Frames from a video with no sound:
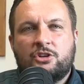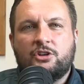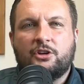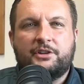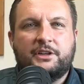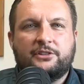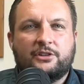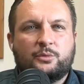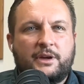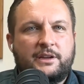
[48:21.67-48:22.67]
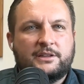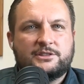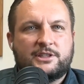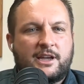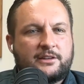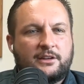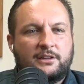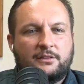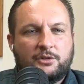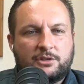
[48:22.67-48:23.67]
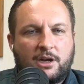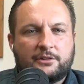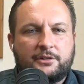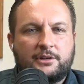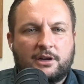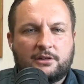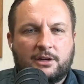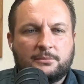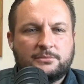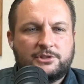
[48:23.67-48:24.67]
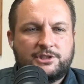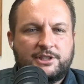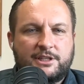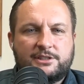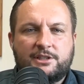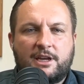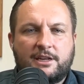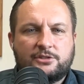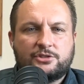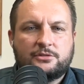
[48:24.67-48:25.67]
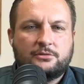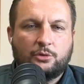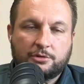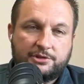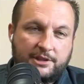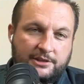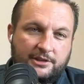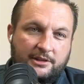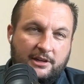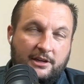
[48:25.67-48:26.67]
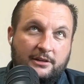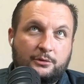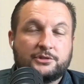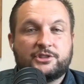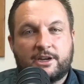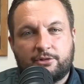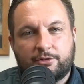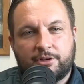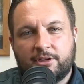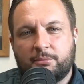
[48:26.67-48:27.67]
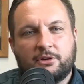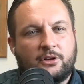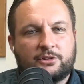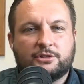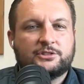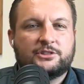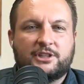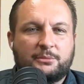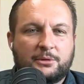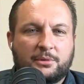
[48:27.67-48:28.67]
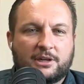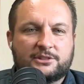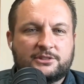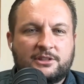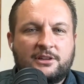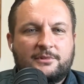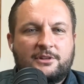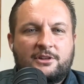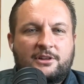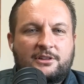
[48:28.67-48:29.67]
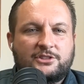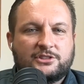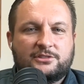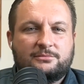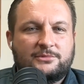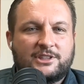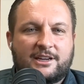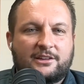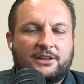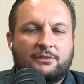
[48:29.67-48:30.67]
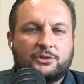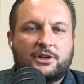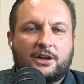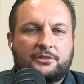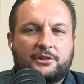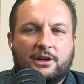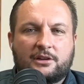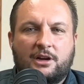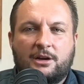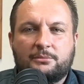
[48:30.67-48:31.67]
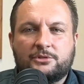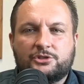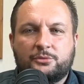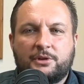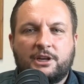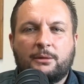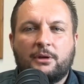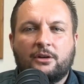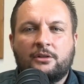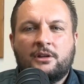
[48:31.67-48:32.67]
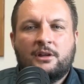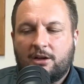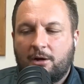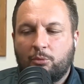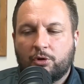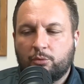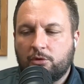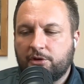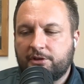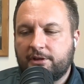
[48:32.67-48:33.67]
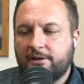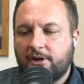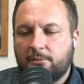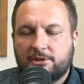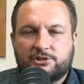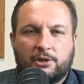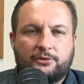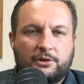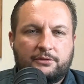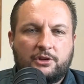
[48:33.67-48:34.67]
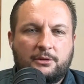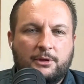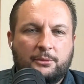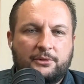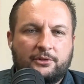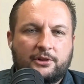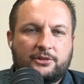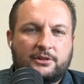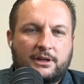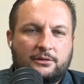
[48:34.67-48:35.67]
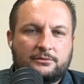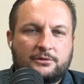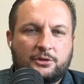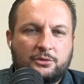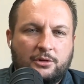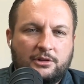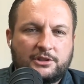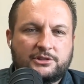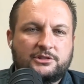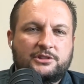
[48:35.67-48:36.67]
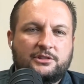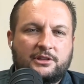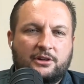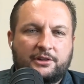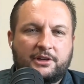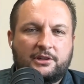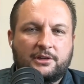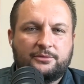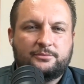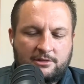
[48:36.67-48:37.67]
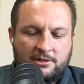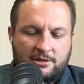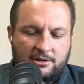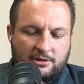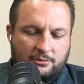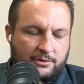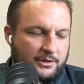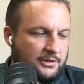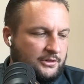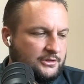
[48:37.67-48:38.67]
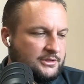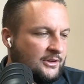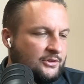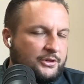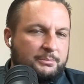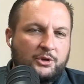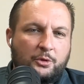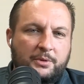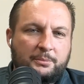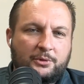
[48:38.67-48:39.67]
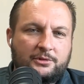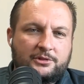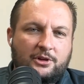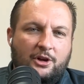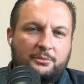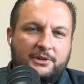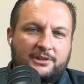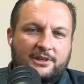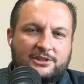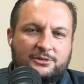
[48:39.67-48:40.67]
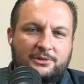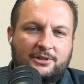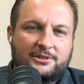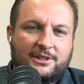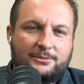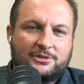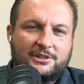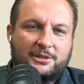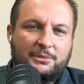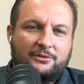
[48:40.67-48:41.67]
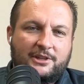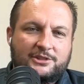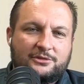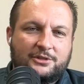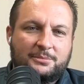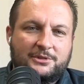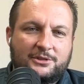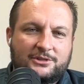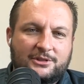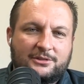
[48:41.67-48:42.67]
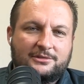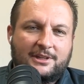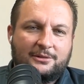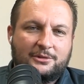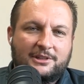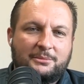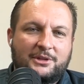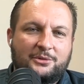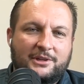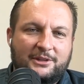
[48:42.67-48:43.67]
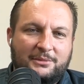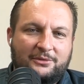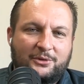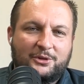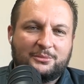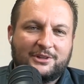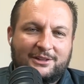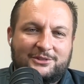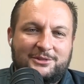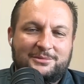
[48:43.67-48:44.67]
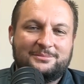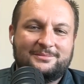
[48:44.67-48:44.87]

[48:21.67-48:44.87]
The easiest way is Zach@leveledconcrete.com, ZACH, or ZACK, or Zachary. I mean, it all goes to the same inbox. Just Zach@leveledconcrete.com. Shoot me an email. I'm more than willing to give out my cell phone if you email me first. I don't know who all listens here, and I already get enough, what do you call those, crypto people calling me and texting me all the time trying to get me to invest in crypto, so I will limit who I give my phone number out to.